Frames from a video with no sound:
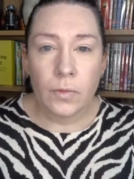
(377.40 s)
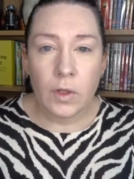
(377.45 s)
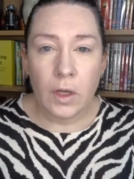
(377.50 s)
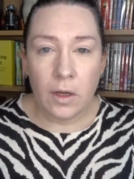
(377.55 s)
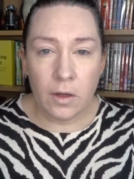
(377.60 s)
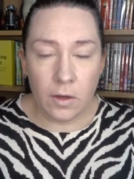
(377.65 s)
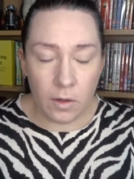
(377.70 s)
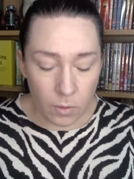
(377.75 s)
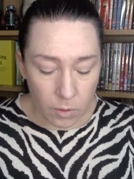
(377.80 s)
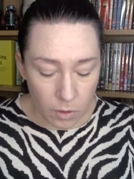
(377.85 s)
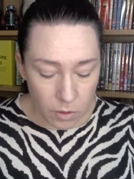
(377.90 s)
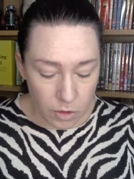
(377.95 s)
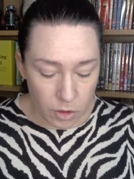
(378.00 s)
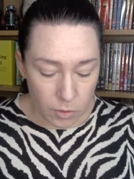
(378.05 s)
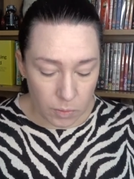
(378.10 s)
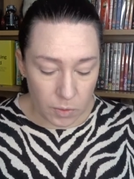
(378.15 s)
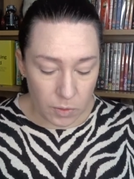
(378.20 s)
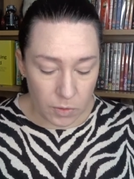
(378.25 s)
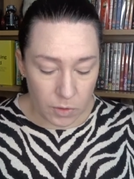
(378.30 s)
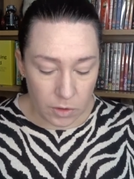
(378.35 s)
I know you're
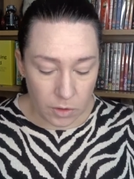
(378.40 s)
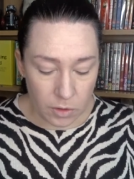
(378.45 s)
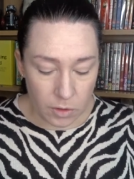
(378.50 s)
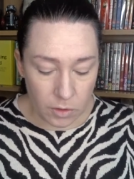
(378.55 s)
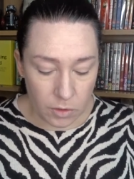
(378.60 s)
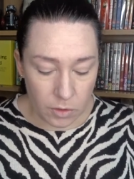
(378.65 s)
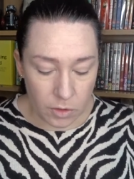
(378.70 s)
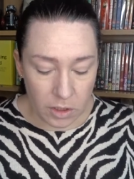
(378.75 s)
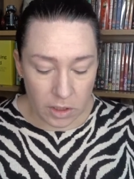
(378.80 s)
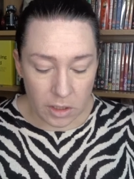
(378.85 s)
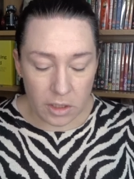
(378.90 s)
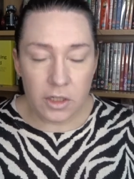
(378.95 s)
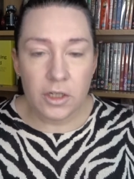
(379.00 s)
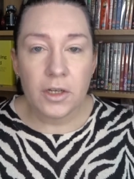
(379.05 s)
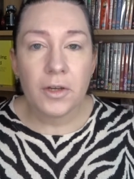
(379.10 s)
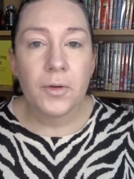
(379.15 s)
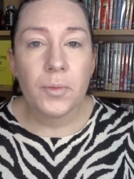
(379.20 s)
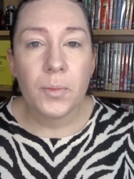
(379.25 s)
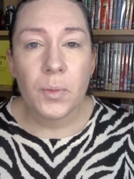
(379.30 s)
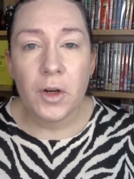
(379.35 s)
supposed to use
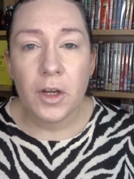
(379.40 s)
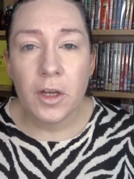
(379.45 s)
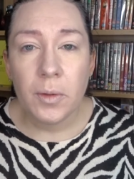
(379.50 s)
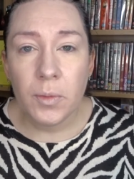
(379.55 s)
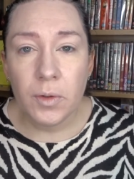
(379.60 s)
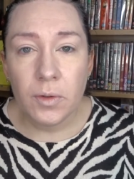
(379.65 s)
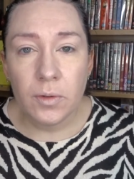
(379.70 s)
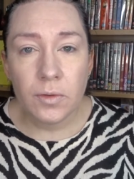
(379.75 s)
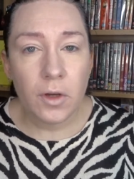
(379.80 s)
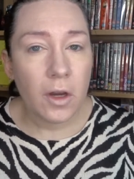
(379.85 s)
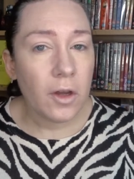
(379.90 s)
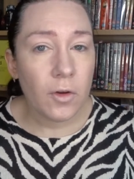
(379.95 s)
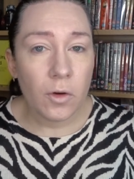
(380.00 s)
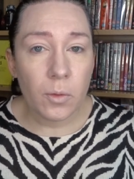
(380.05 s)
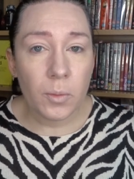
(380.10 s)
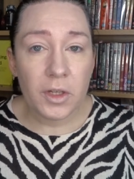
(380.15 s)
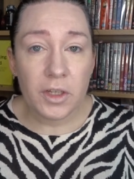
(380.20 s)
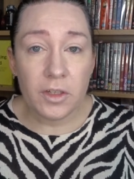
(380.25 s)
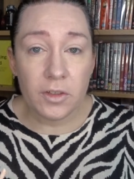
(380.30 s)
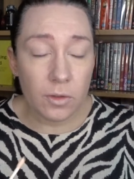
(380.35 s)
eyeshadow primer. I
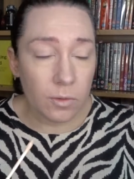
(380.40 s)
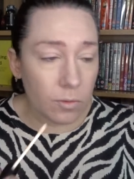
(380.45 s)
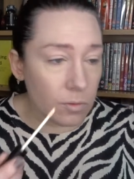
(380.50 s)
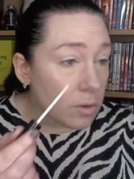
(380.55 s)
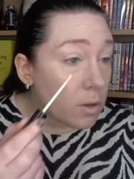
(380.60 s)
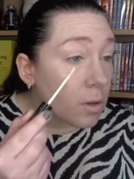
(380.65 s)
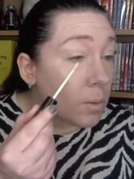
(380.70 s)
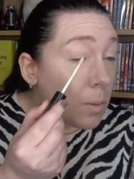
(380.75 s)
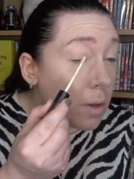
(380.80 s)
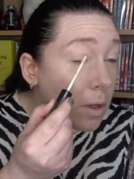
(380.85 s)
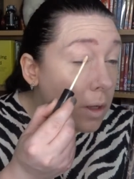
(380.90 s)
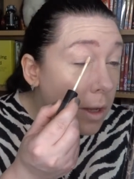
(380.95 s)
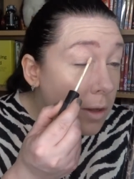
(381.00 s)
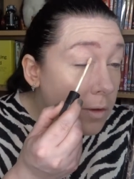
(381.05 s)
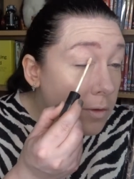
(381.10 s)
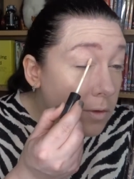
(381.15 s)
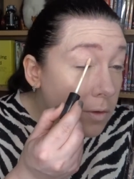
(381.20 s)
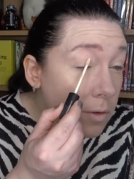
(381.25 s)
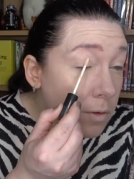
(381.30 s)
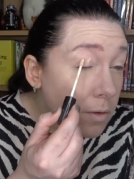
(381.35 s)
normally don't, but
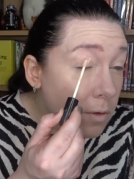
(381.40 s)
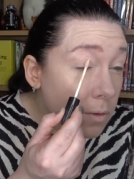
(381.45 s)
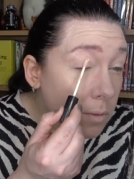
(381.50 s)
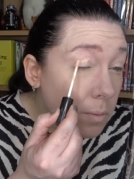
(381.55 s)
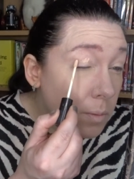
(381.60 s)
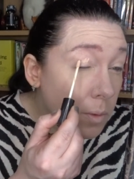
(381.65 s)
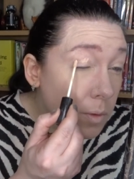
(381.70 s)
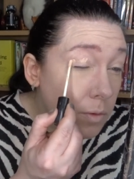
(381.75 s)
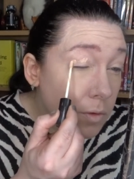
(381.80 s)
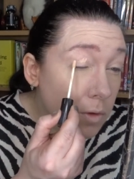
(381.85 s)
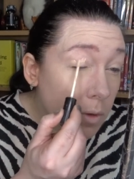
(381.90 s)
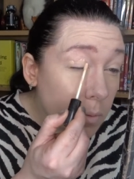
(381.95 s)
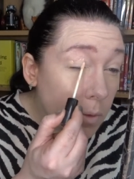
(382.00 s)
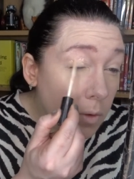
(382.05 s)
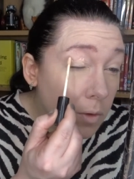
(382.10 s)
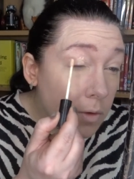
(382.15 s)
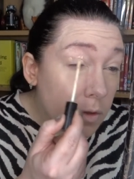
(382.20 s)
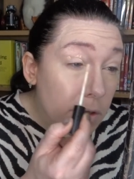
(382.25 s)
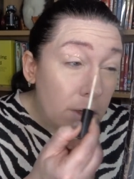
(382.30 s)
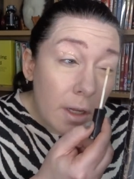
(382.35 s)
let's put some
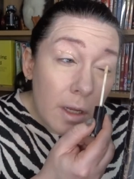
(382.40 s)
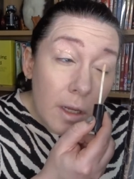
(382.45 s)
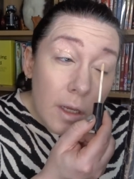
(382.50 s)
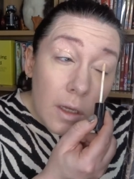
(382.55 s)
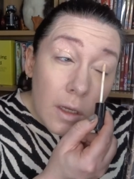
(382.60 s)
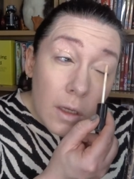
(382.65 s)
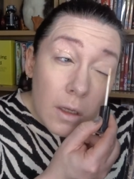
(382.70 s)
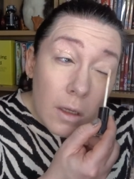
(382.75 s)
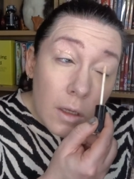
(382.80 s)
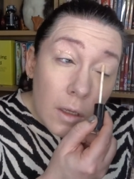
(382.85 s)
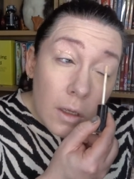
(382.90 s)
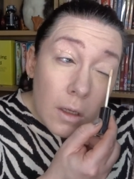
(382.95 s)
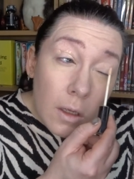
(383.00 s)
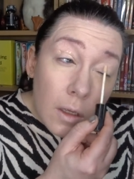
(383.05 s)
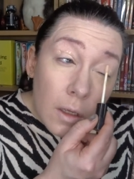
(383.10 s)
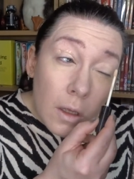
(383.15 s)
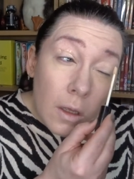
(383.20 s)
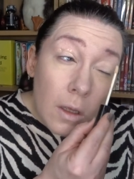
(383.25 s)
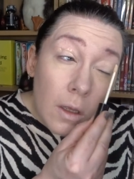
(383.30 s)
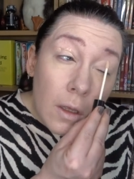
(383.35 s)
on today.
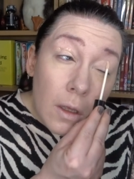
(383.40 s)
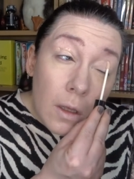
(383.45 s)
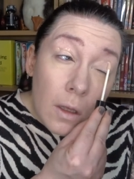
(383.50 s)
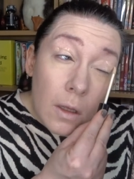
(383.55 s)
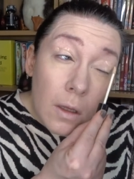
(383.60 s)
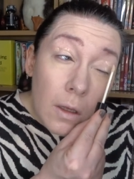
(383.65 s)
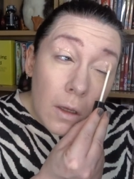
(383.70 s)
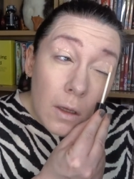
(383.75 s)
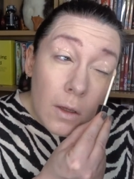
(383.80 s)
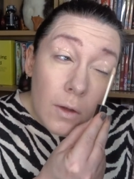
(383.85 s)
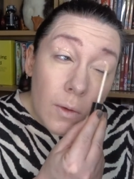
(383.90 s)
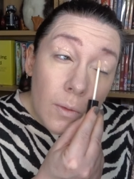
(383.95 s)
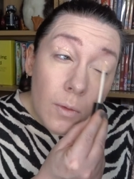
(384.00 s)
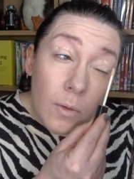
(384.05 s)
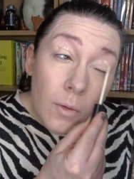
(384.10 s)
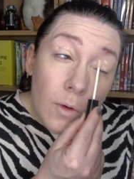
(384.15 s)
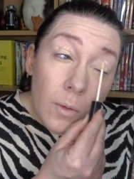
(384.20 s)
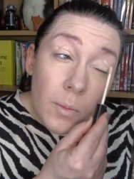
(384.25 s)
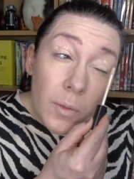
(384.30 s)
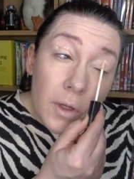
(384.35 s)
I don't
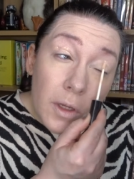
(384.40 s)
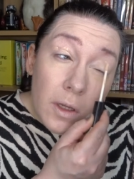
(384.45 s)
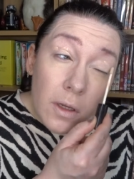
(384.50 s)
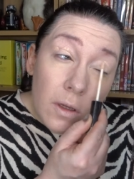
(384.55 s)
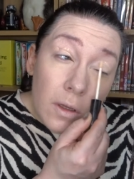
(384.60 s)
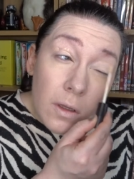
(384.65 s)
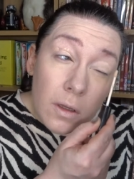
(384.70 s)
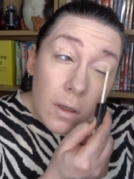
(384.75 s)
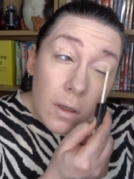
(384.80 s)
normally.